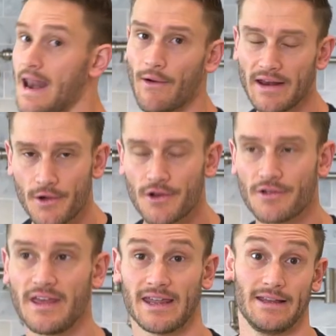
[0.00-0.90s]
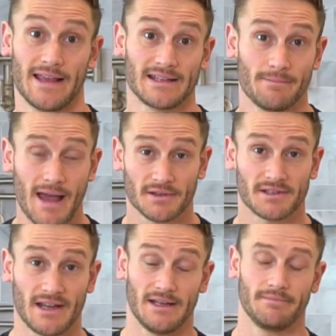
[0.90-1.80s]
Now I know you're thinking that's a
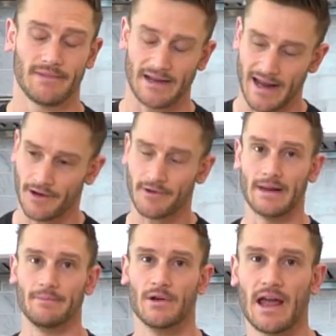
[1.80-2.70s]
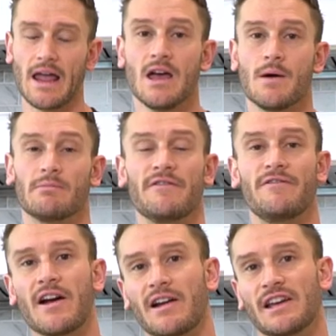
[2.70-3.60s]
mouse study, and I agree, okay? But
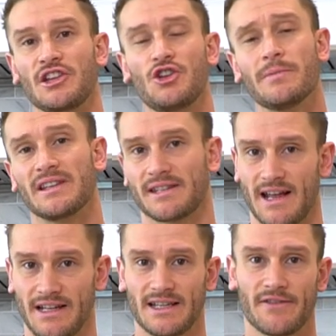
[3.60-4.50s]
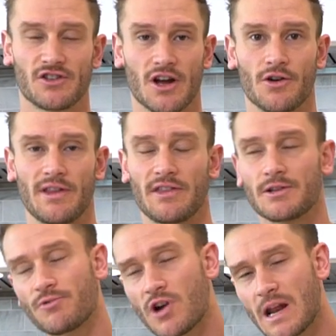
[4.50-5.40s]
various human studies have shown that
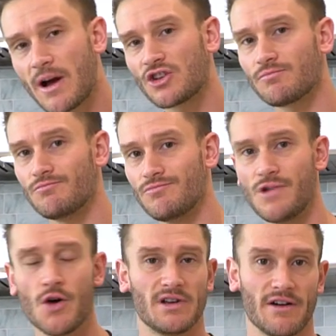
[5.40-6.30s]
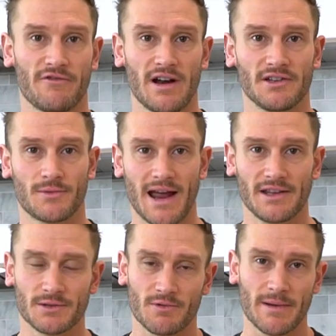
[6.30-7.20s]
there's pretty much no difference,
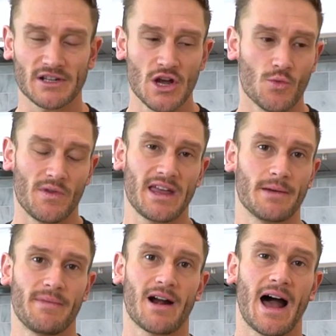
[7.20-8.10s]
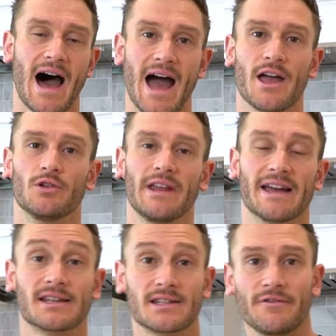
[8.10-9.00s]
right? There's pretty much, when they compare high
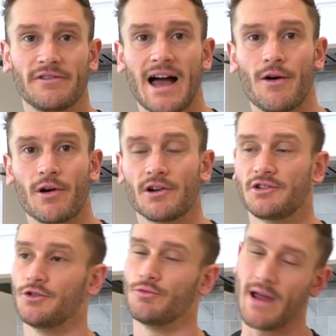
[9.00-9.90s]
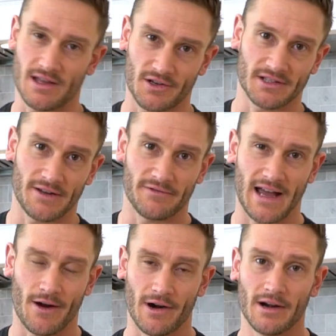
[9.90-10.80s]
oleic sunflower to regular
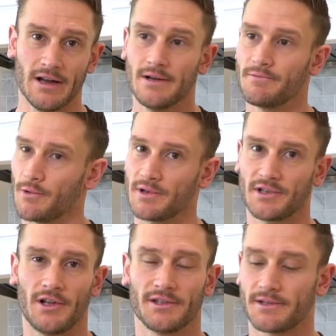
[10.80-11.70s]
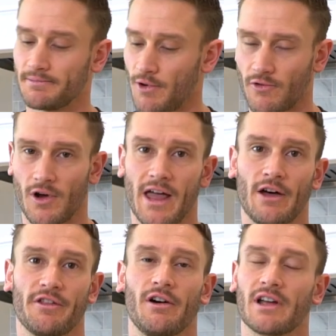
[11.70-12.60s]
sunflower, the results, overall
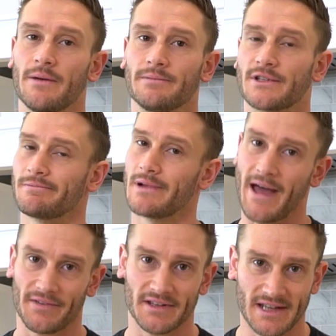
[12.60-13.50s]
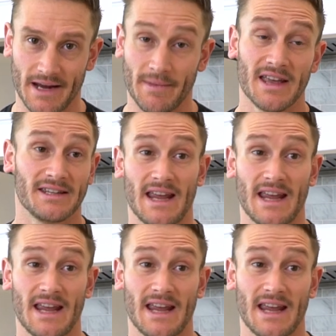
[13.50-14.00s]
health outcomes, about the same.